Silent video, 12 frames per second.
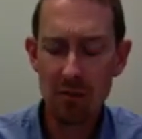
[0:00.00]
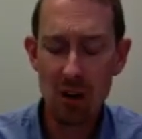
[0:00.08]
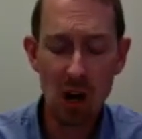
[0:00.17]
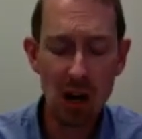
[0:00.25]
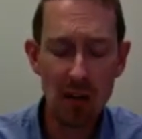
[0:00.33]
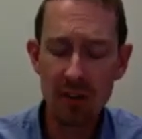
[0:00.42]

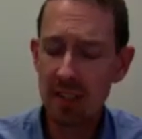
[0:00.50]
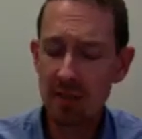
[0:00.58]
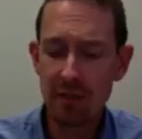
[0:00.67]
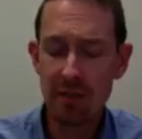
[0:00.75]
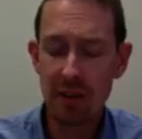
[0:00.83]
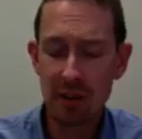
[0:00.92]

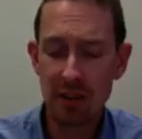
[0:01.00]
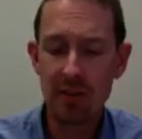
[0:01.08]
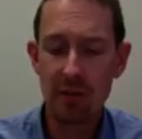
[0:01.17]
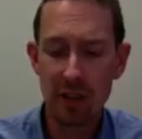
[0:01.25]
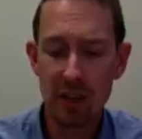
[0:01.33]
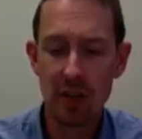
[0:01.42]
often very
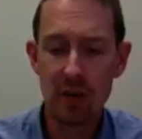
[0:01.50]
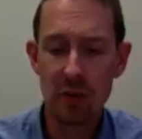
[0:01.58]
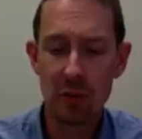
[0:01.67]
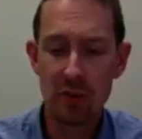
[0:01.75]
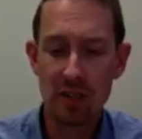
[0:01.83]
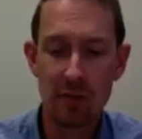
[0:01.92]

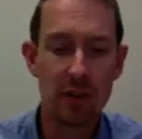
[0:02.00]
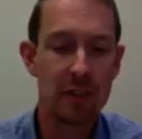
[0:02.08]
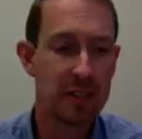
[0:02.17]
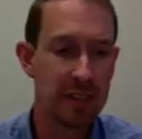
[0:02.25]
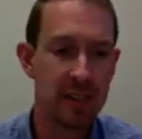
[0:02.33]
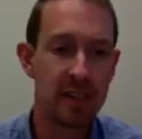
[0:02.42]
few
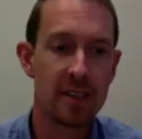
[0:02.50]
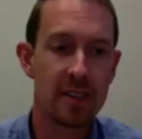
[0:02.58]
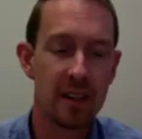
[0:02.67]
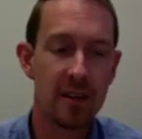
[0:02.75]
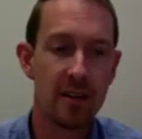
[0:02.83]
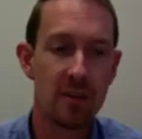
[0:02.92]
differences
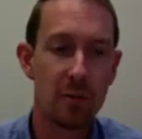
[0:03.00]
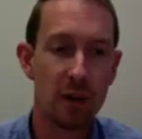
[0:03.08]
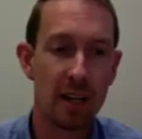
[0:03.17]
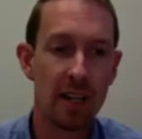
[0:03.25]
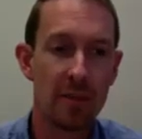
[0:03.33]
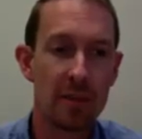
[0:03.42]

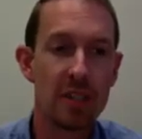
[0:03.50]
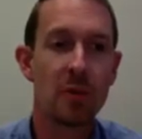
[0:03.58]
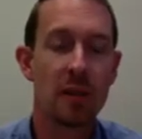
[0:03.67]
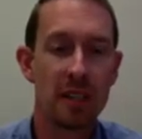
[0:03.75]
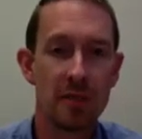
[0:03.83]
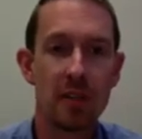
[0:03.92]
when it comes to
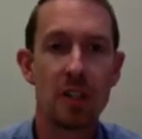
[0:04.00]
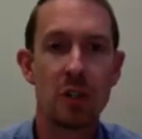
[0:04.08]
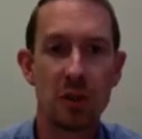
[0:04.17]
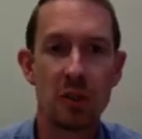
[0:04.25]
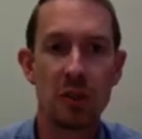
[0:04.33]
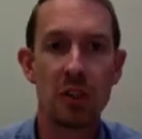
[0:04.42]

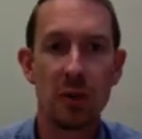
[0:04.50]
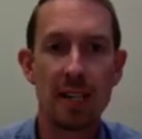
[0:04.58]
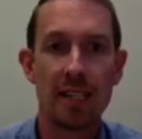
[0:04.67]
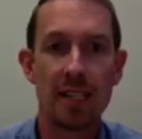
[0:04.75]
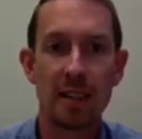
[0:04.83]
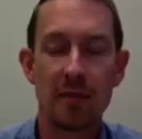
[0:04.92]
individuals who
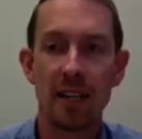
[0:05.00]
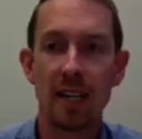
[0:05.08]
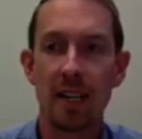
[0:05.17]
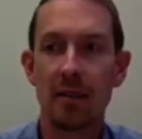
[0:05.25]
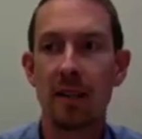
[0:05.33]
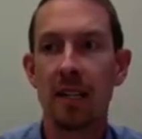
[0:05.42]

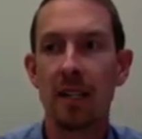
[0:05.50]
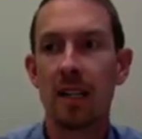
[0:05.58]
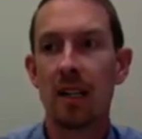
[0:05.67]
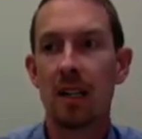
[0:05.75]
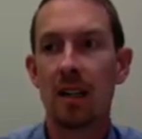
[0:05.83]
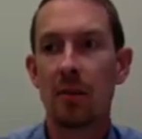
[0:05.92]
identify
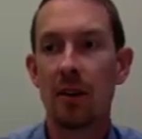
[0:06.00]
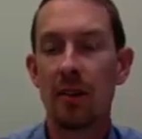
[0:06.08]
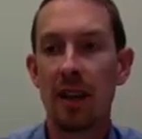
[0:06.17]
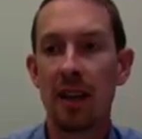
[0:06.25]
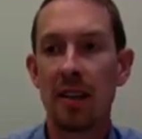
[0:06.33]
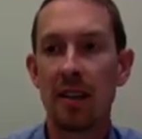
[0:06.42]
with
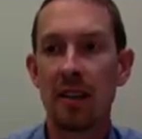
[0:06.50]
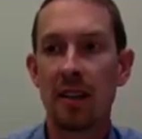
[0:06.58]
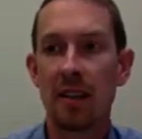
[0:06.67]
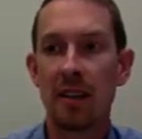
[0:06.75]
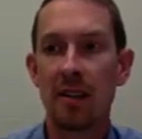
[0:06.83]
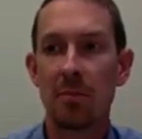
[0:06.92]

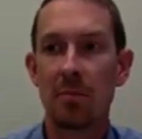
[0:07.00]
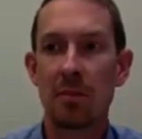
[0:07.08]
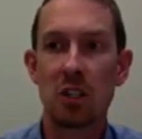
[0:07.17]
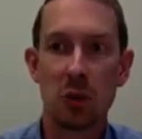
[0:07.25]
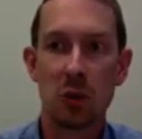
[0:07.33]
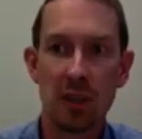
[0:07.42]
a
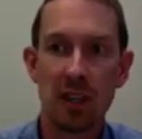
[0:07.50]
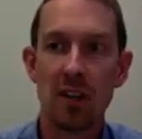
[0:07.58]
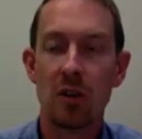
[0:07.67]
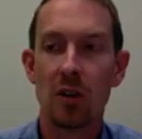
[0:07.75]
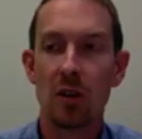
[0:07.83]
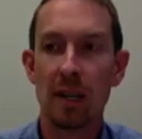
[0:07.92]
majority
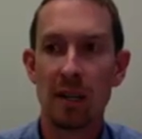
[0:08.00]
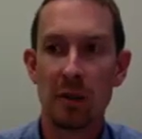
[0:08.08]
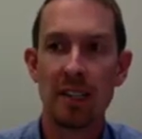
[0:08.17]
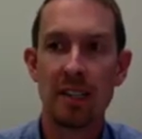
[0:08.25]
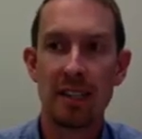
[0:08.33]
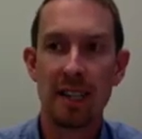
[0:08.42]
or
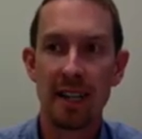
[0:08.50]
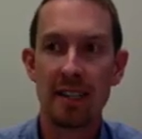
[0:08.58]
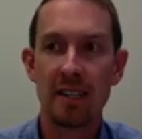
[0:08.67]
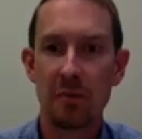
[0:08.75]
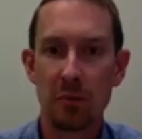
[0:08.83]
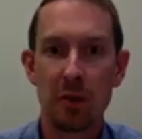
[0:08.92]
minority
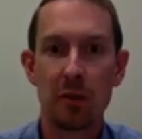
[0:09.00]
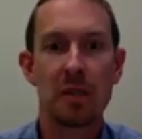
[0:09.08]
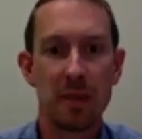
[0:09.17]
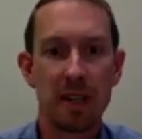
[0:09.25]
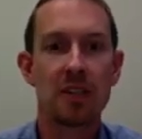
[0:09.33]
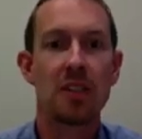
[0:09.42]
status with
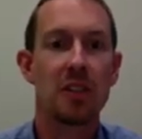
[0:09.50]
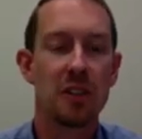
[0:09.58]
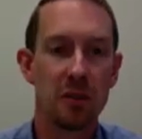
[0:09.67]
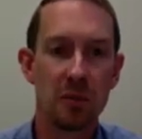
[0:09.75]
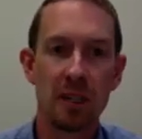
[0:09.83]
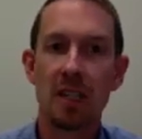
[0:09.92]
respect
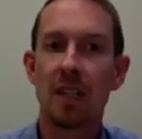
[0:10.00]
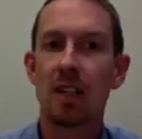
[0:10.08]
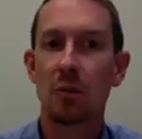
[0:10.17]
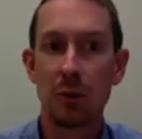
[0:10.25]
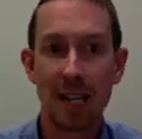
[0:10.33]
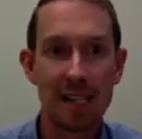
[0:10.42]
to
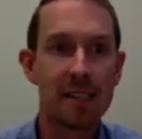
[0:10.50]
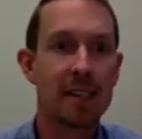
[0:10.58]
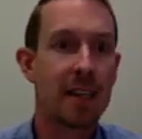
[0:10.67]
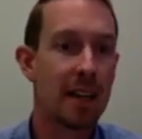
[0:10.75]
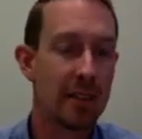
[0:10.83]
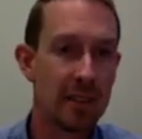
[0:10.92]
race,
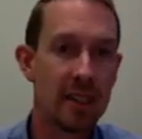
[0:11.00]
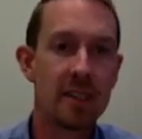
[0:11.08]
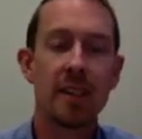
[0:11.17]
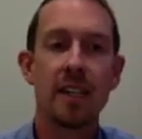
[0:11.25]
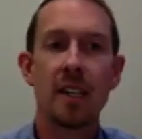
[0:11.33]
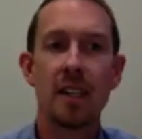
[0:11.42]

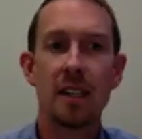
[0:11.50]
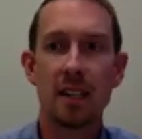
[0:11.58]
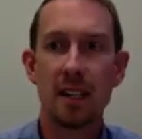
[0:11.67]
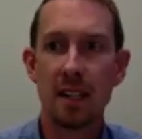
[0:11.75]
ethnicity,